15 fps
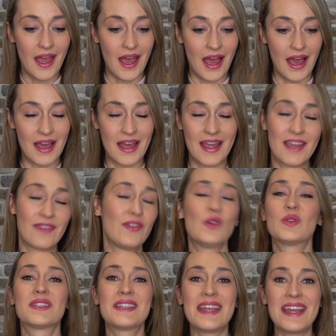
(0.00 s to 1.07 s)
If you
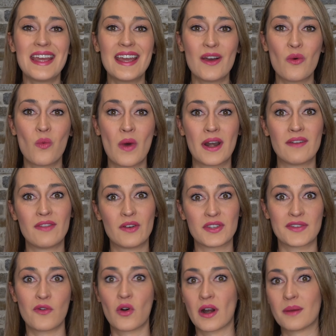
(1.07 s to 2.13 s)
see one of those
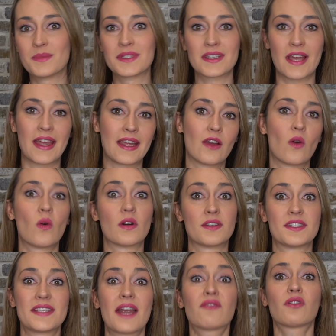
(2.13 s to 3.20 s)
forums, or
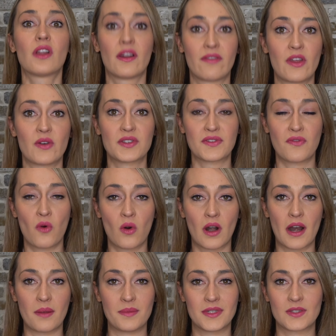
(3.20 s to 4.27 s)
several of those
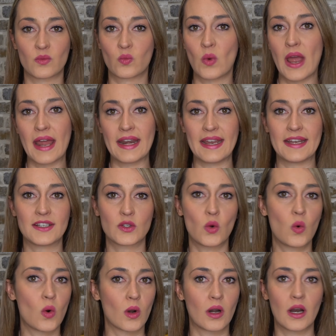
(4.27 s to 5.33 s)
forums, Reddit,
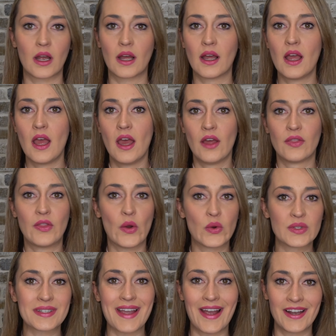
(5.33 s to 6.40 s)
Quora,
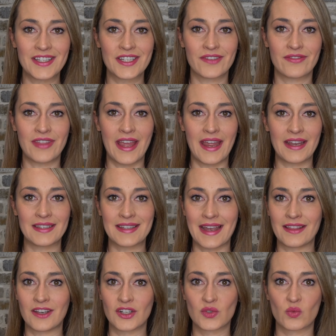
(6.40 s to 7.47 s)
those kinds of things, and
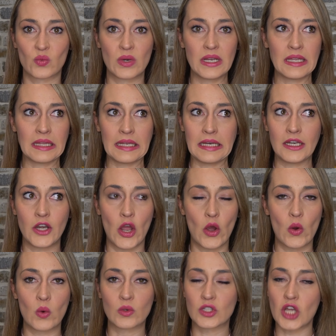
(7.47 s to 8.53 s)
there's really
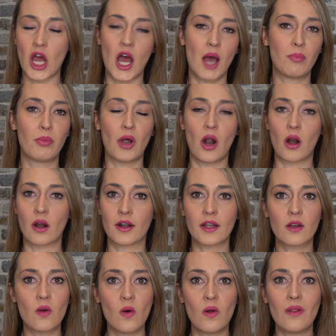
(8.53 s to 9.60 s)
no top
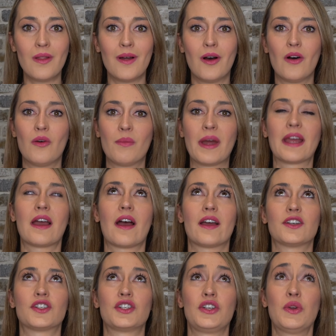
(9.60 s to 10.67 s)
article, oh my
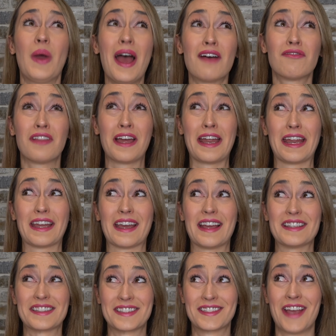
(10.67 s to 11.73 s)
gosh, you have
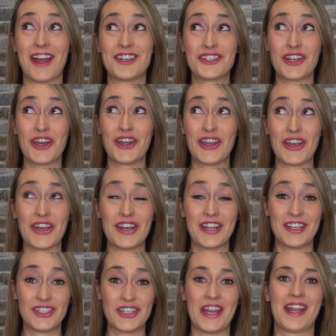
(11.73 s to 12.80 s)
such a
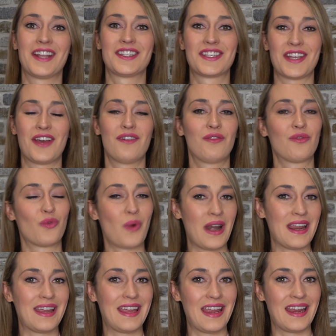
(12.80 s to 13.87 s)
good chance of
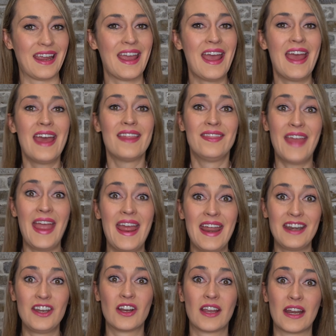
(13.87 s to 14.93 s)
ranking.
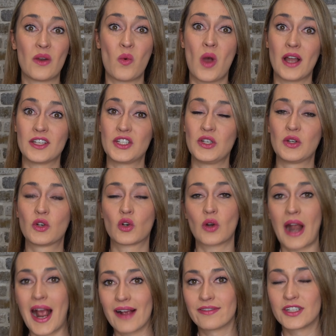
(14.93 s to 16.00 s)
Then you're gonna want to
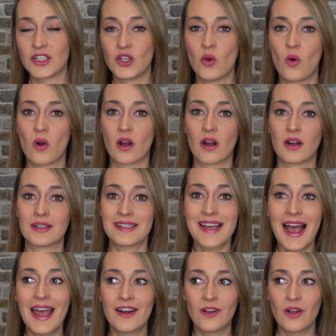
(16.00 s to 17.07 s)
craft your
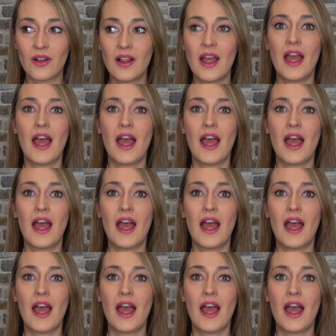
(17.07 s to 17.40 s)
title